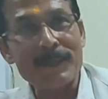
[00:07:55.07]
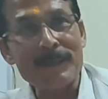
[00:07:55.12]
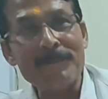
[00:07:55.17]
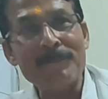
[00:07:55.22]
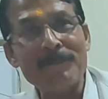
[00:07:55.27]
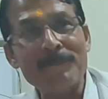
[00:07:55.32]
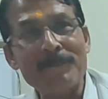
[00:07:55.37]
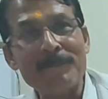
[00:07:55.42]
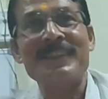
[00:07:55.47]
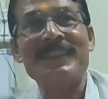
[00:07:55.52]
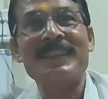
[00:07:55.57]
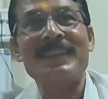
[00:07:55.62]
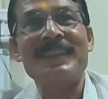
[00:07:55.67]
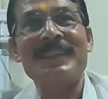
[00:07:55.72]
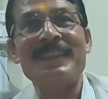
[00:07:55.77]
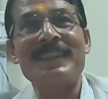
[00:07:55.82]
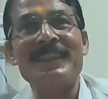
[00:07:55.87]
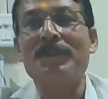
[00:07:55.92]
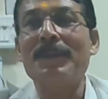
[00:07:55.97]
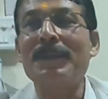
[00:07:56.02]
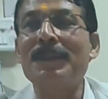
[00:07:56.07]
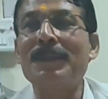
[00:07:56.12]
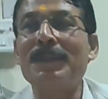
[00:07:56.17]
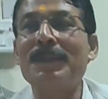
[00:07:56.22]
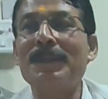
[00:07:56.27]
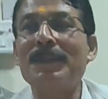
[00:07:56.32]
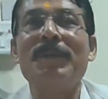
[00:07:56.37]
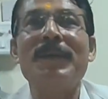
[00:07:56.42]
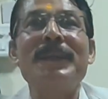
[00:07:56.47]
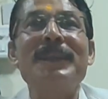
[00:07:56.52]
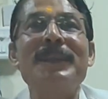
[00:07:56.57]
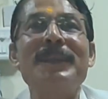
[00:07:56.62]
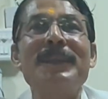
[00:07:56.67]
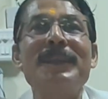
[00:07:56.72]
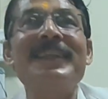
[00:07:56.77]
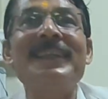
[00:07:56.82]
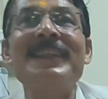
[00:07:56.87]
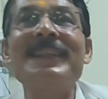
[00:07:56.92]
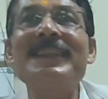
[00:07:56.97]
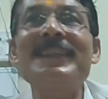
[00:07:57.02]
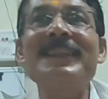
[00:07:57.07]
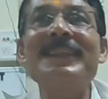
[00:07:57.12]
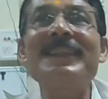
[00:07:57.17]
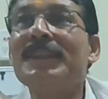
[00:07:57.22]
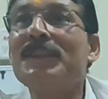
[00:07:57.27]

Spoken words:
and pass the reamer, you will find it is